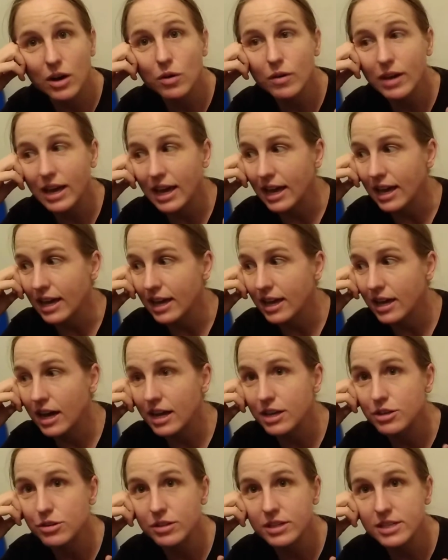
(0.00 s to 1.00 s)
Okay,
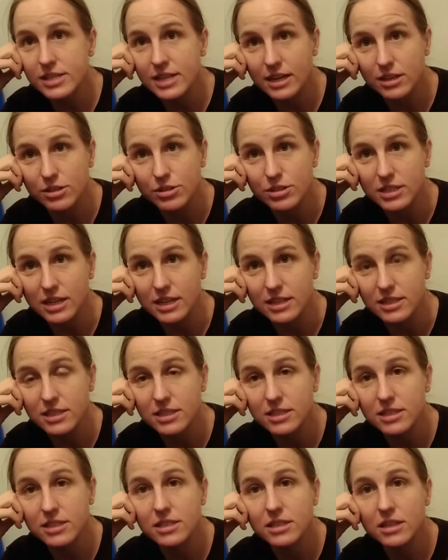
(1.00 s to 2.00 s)
I do these
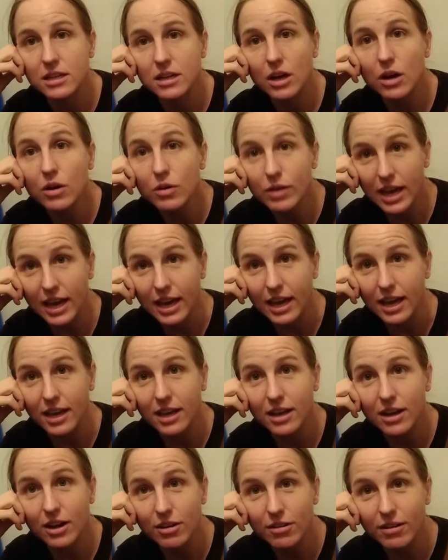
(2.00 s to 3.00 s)
exercises.
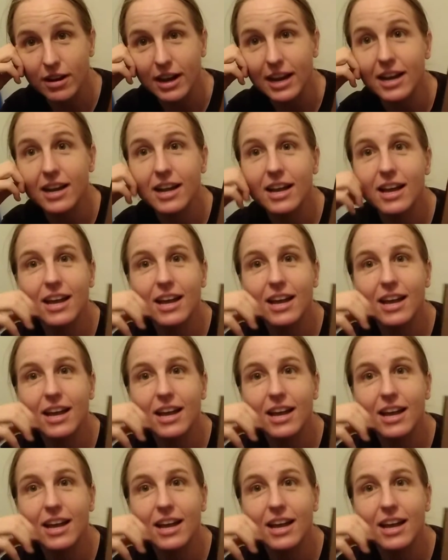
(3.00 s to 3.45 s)
Okay, all right.